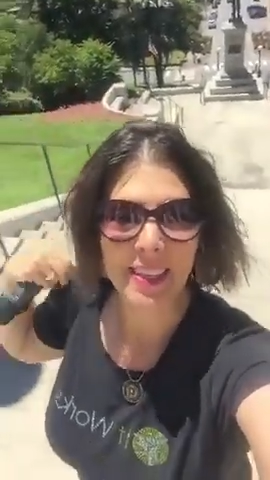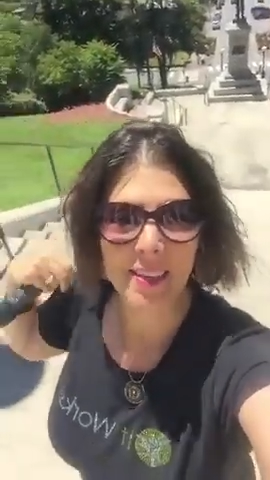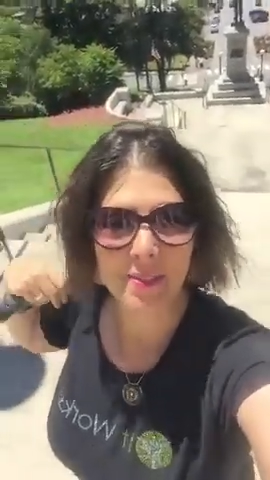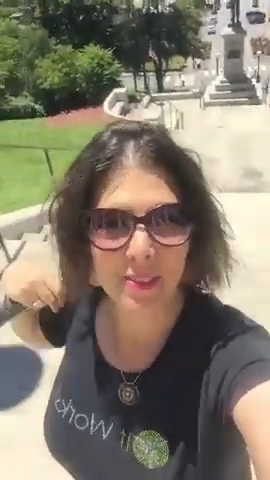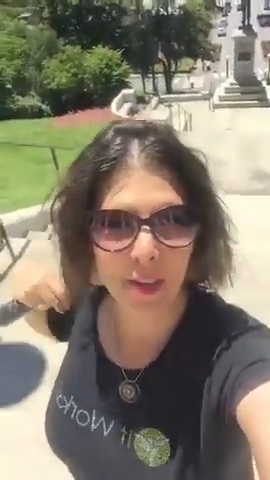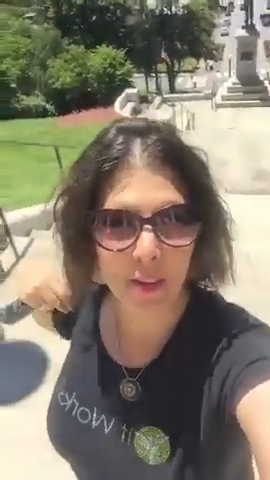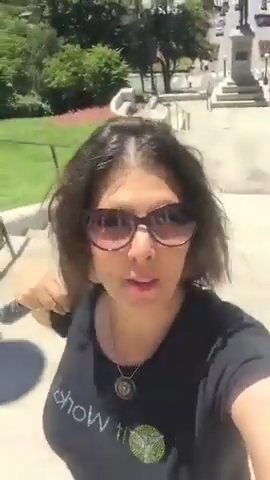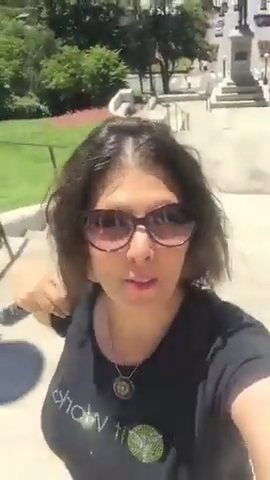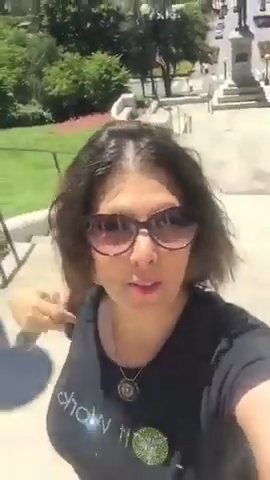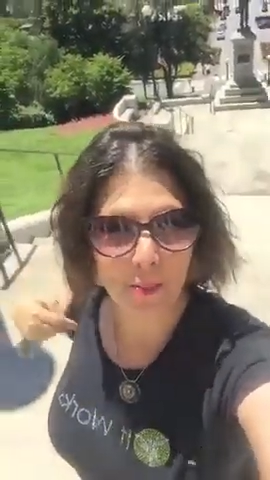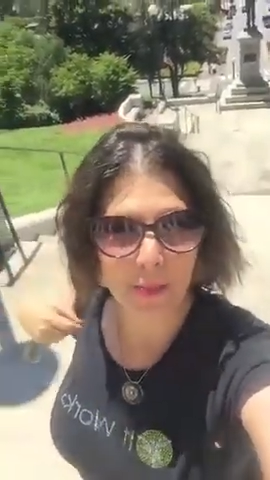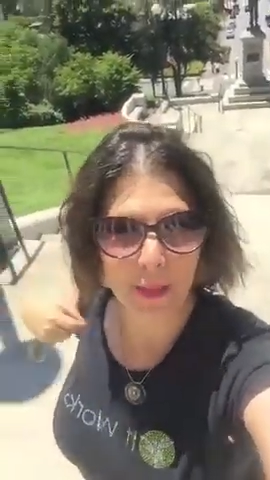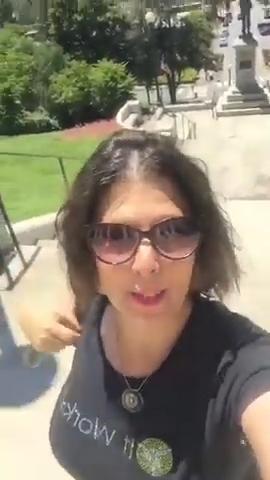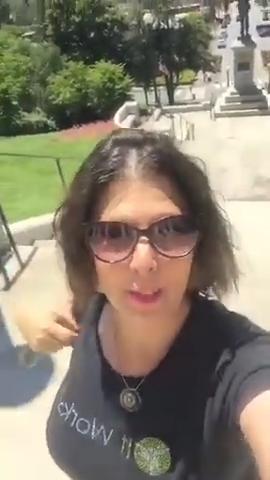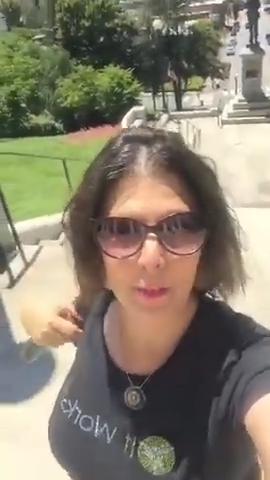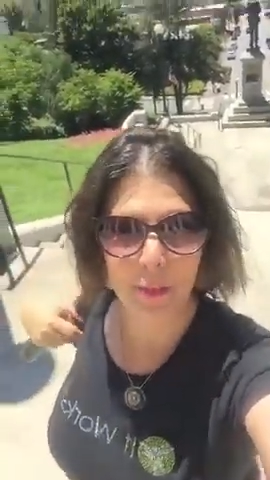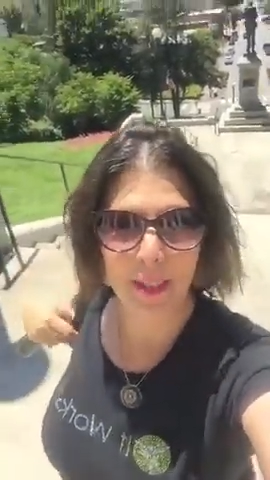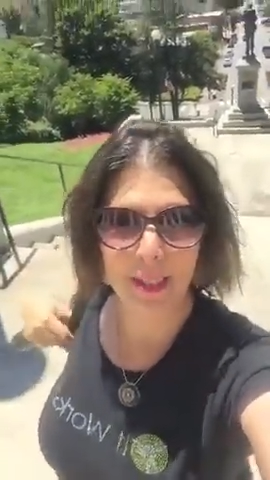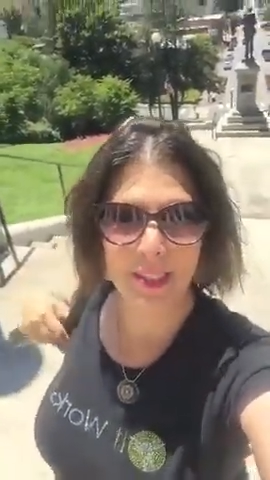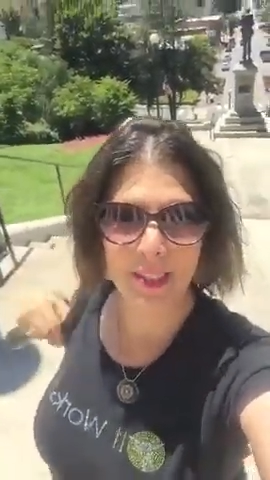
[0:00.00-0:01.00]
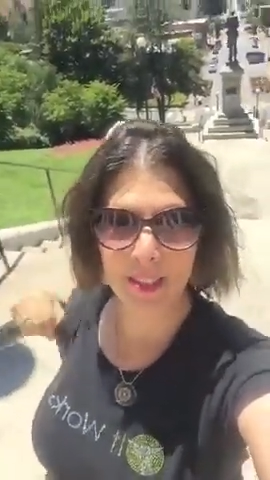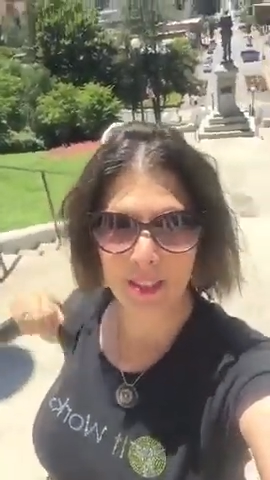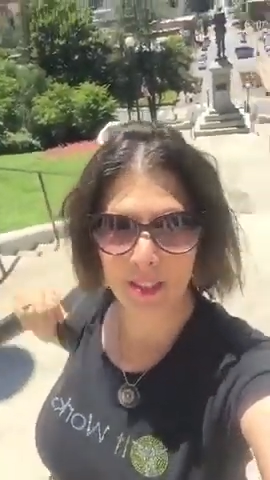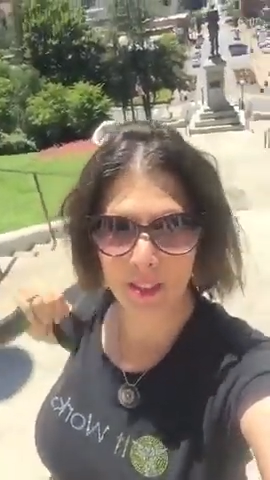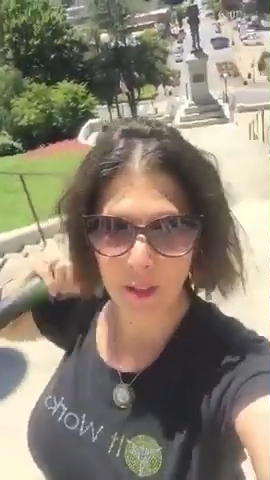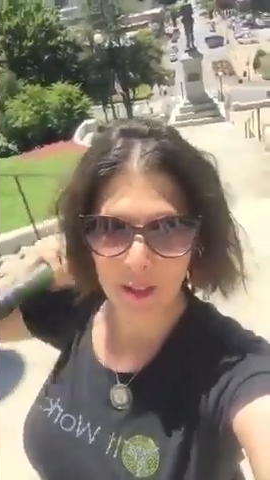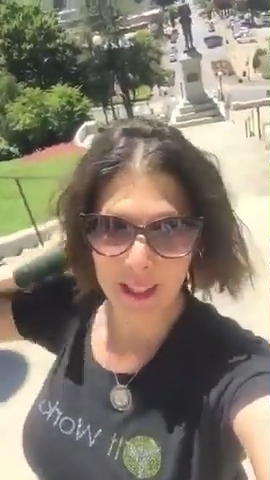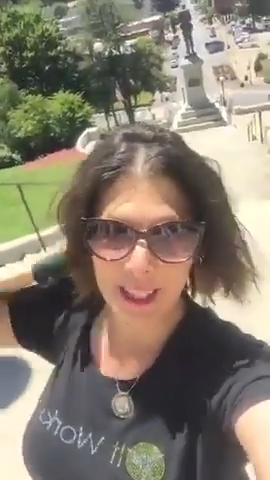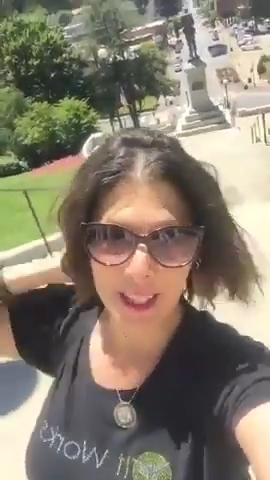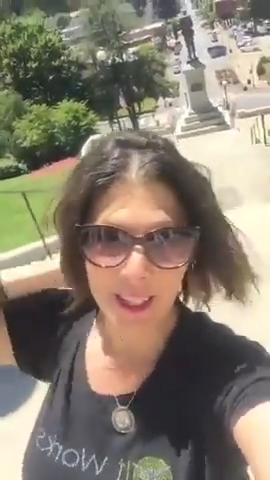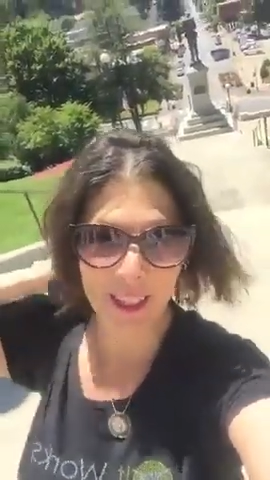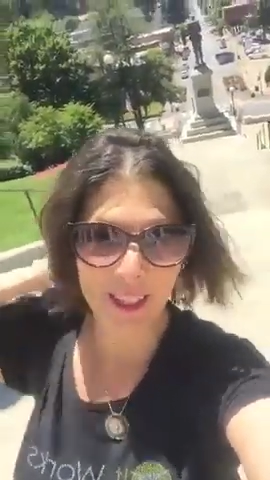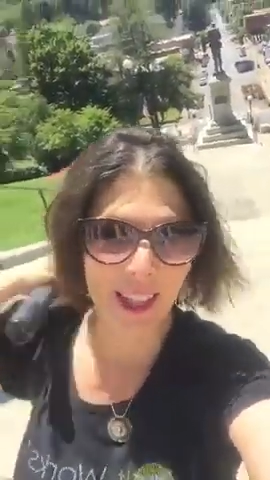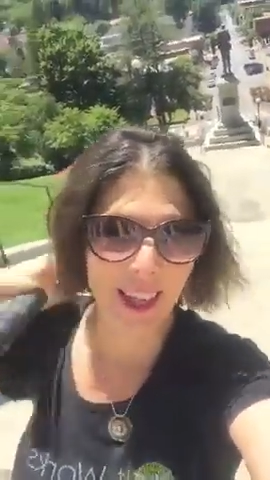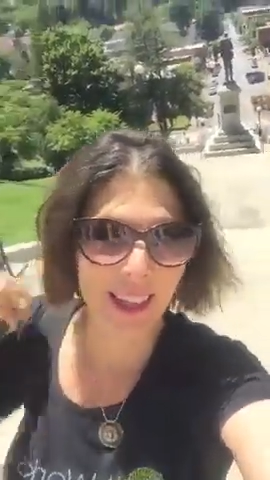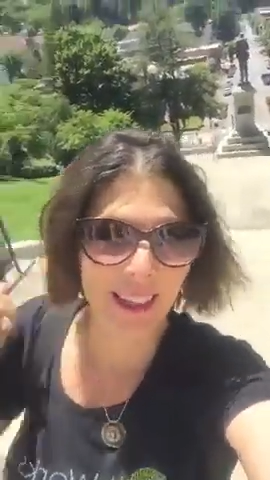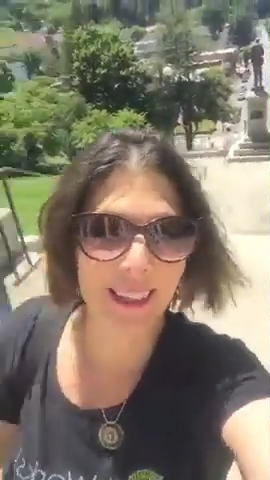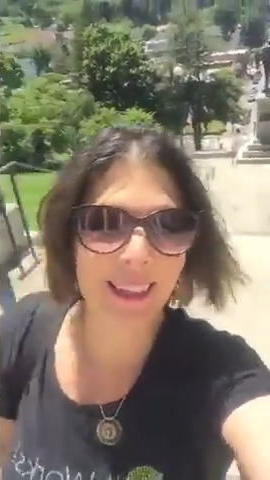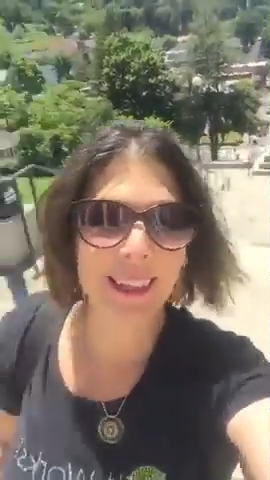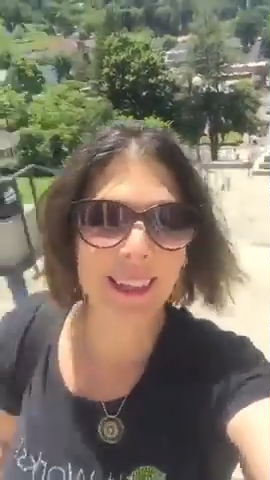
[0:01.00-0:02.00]
Have you ever been to Western North
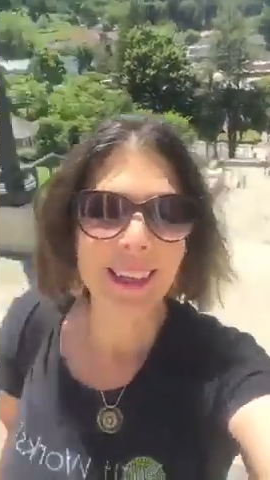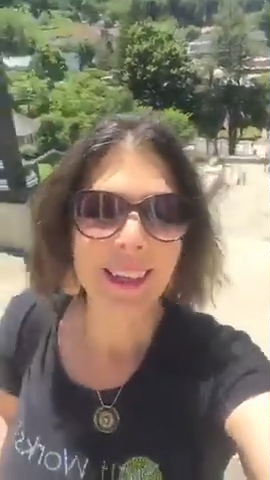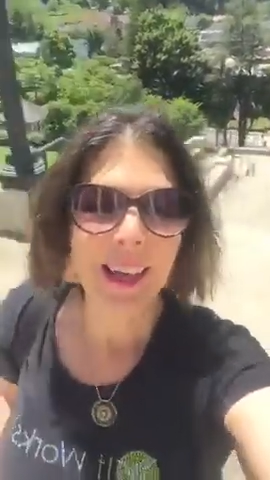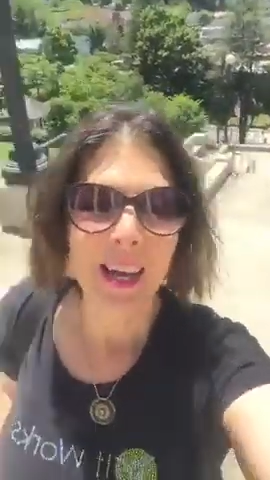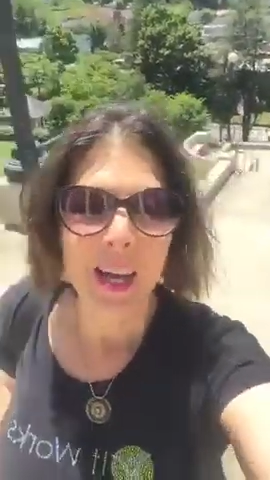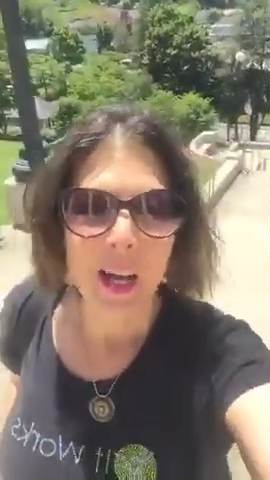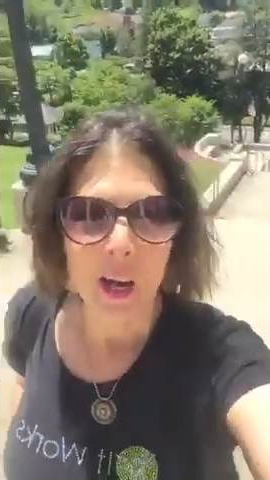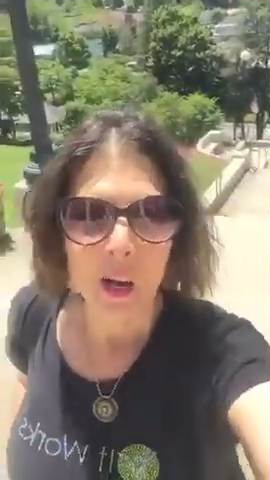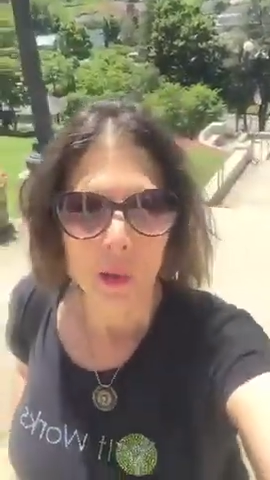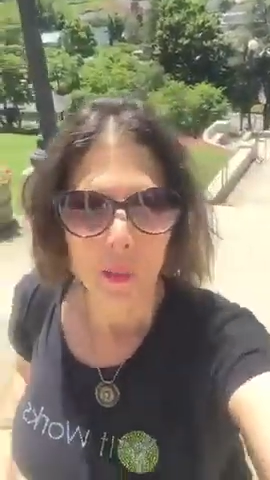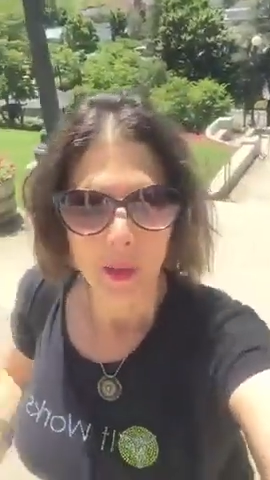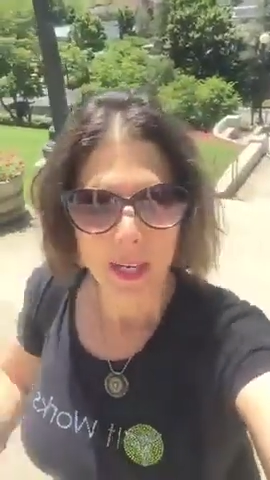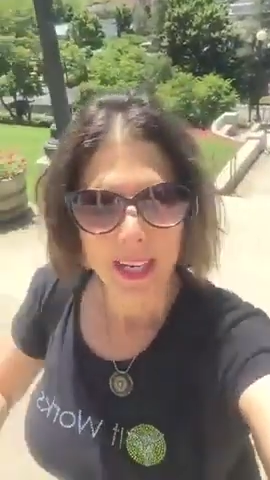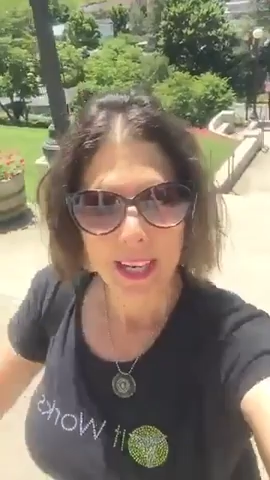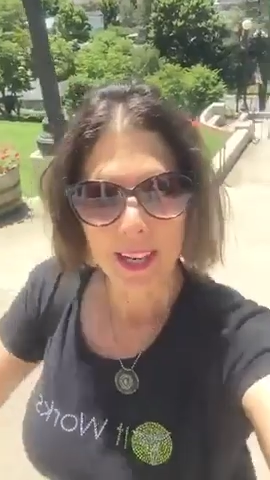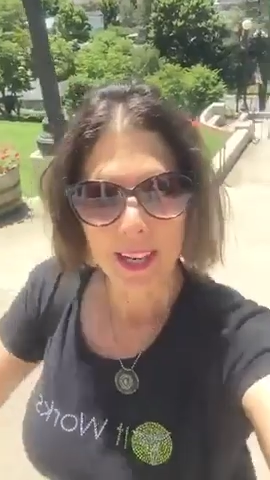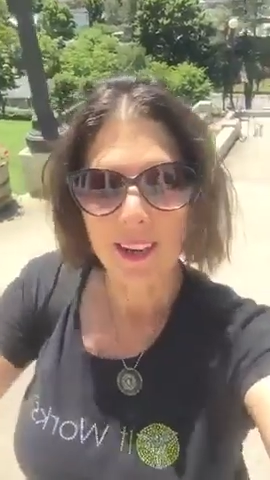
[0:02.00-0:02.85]
Carolina? We